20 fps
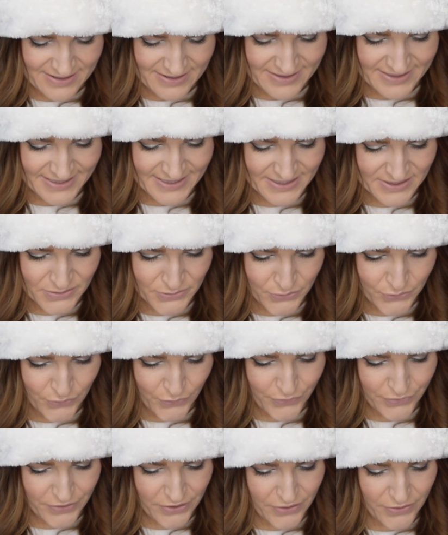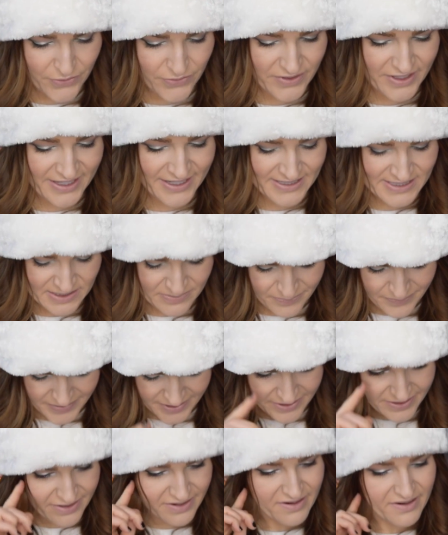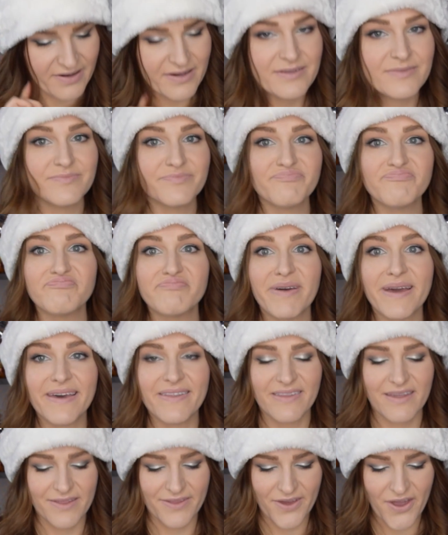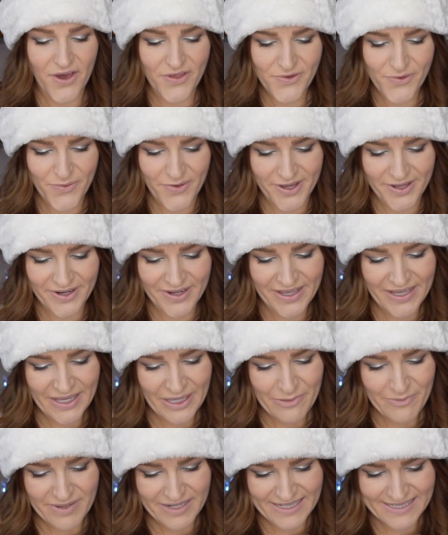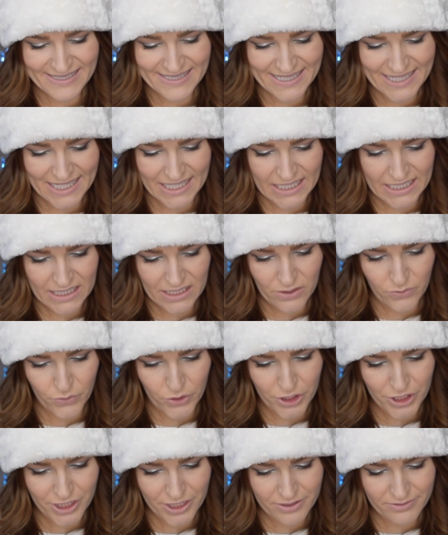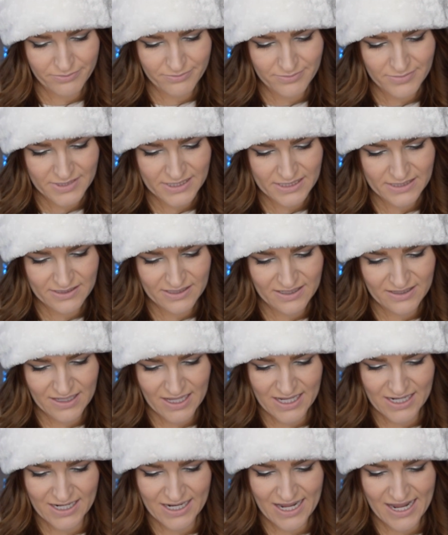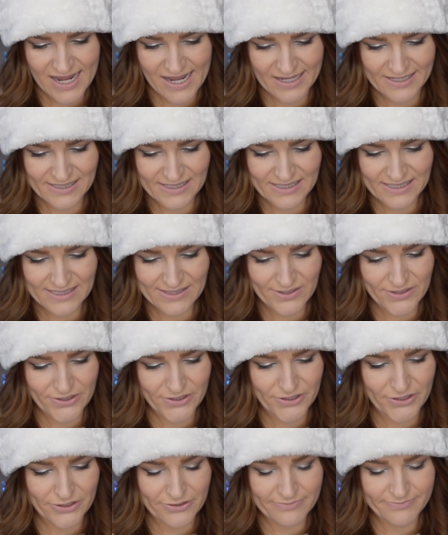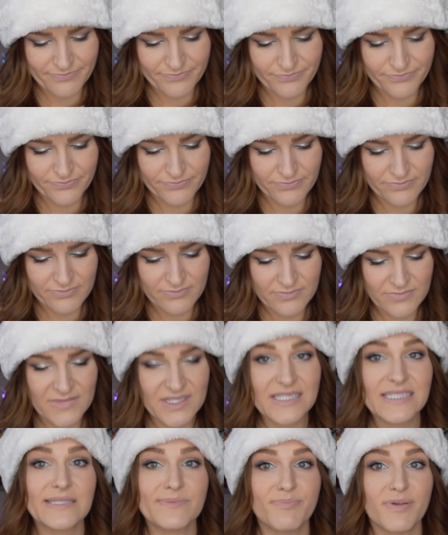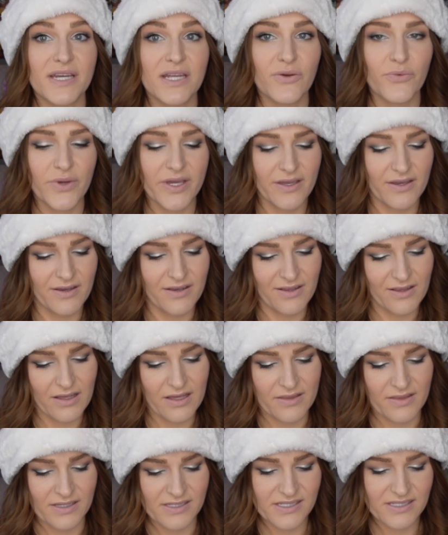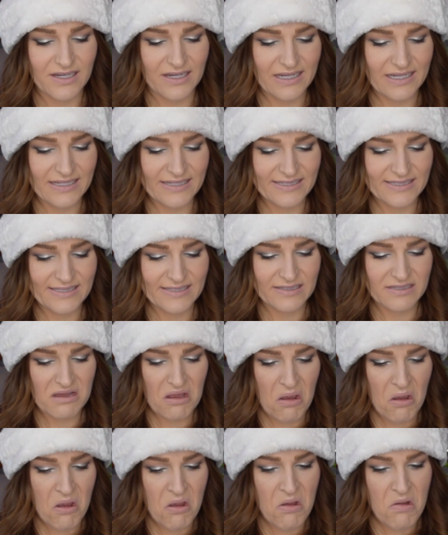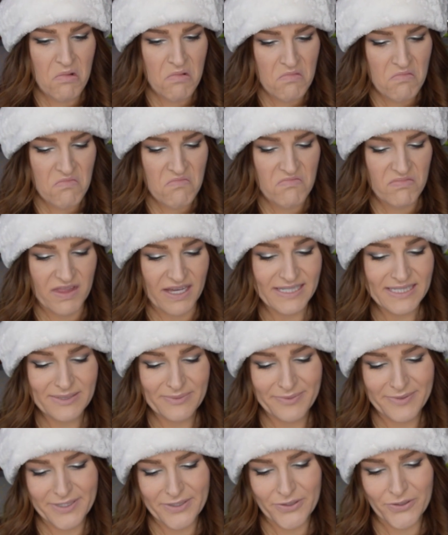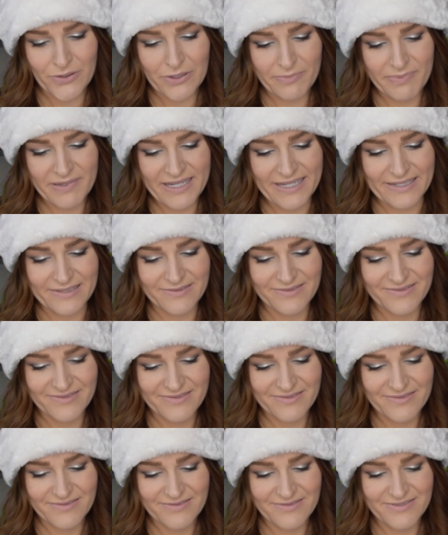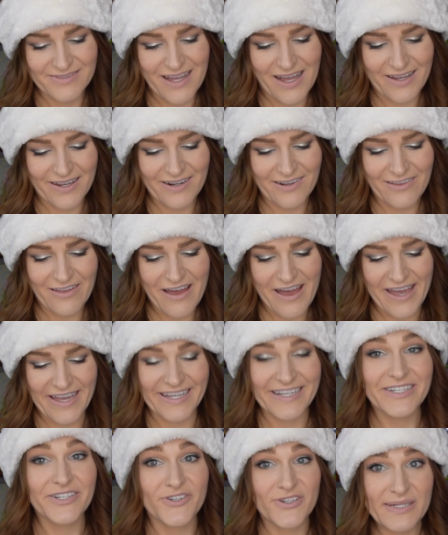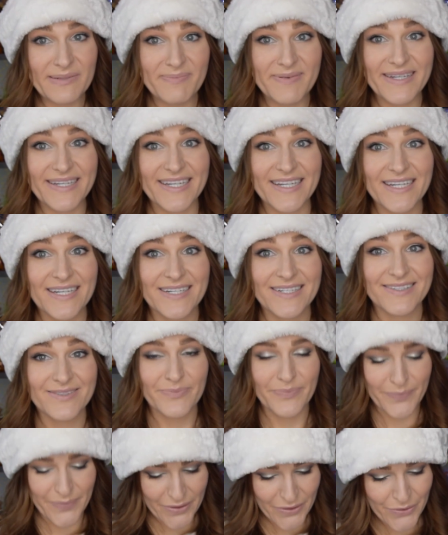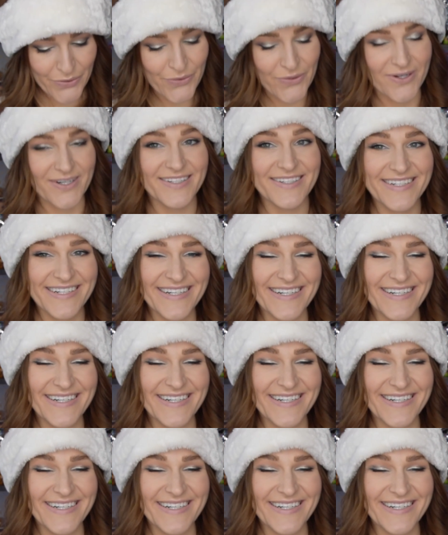This is cool though. Like it's a bigger pin than the other one, but he's like eating worms and then it has his little spinny wheel and the dice. That's a pretty cool pin. Not gonna lie, creepy, but cool.